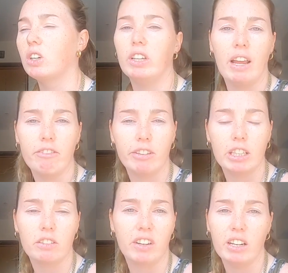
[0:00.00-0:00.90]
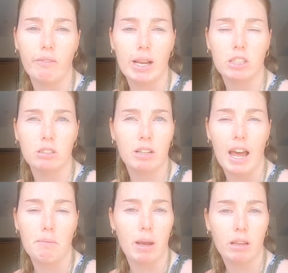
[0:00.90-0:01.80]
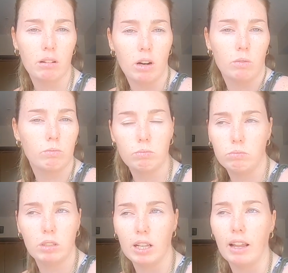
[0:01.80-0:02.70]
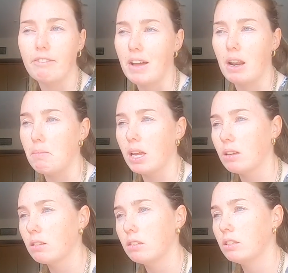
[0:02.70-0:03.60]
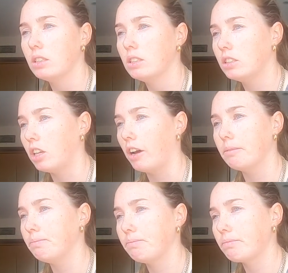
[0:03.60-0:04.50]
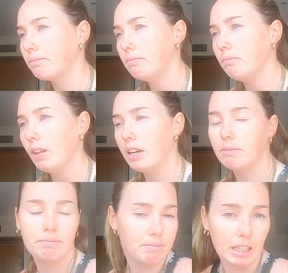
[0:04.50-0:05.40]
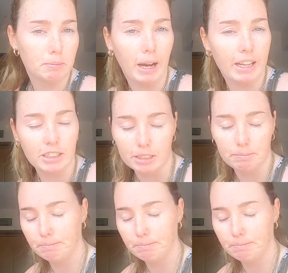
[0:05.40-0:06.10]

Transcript: Netflix, Funimation, anime. I love anime. So, that's my answer.